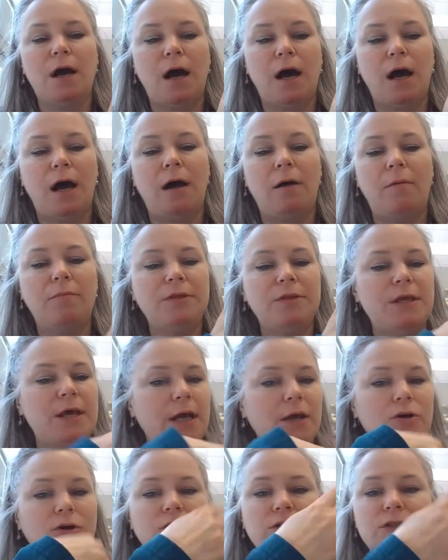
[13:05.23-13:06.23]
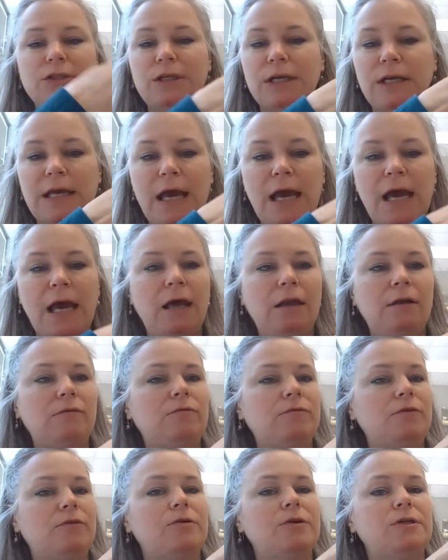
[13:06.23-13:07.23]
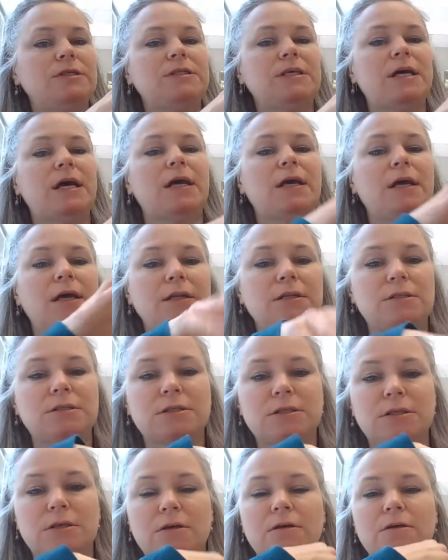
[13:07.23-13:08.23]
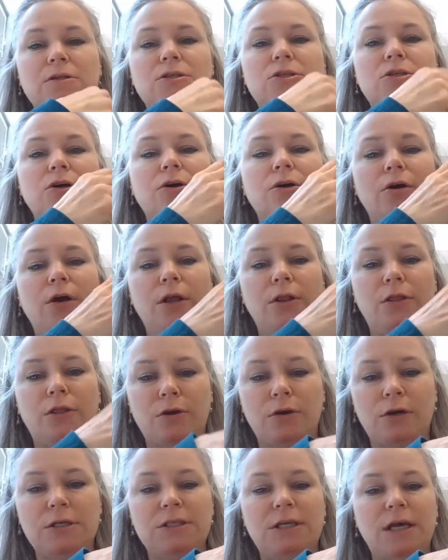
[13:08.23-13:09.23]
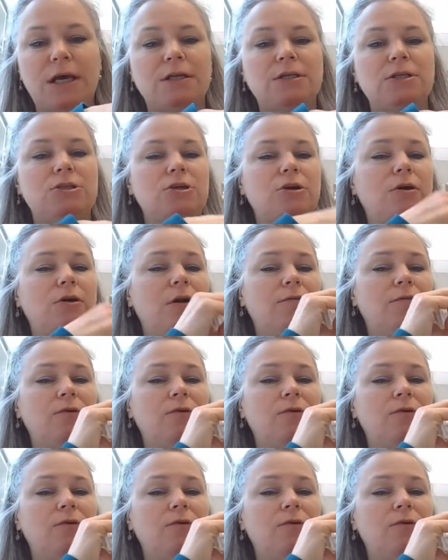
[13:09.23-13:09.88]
But then I cooked it again, 30 seconds, stir it, 30 seconds, stir it.